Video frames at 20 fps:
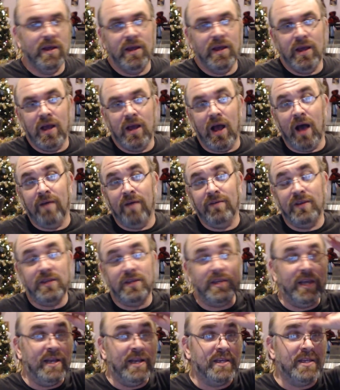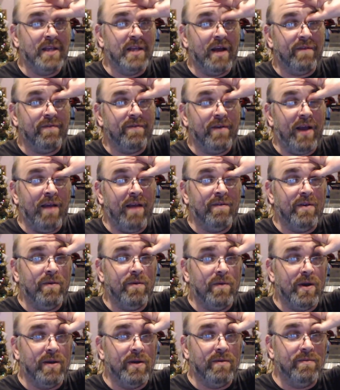Obviously, it's not for
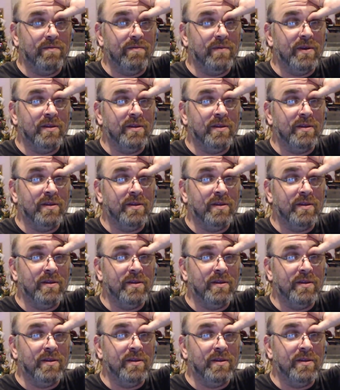everyone